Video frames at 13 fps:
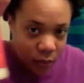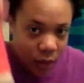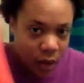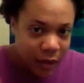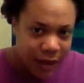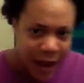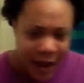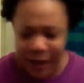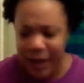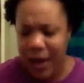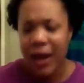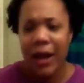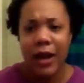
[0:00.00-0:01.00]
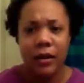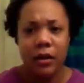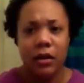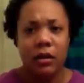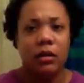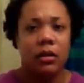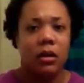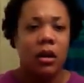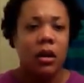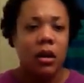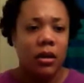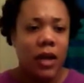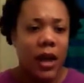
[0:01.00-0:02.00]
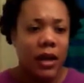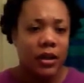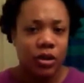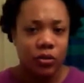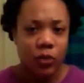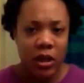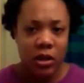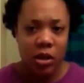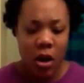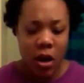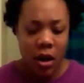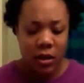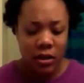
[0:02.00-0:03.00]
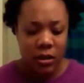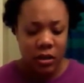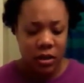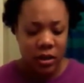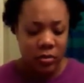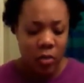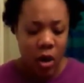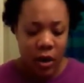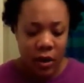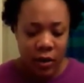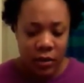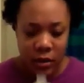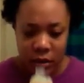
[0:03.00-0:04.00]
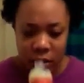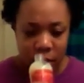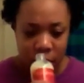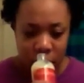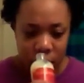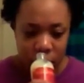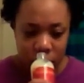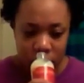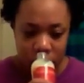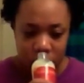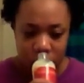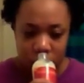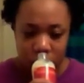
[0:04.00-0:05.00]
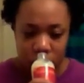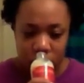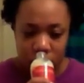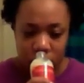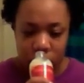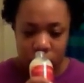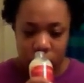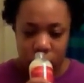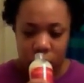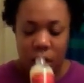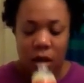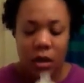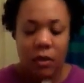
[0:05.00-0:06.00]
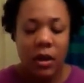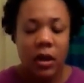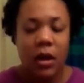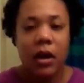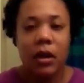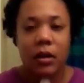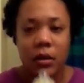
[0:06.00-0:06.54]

like candy, like sweethearts or Smarties or something. Oh my God.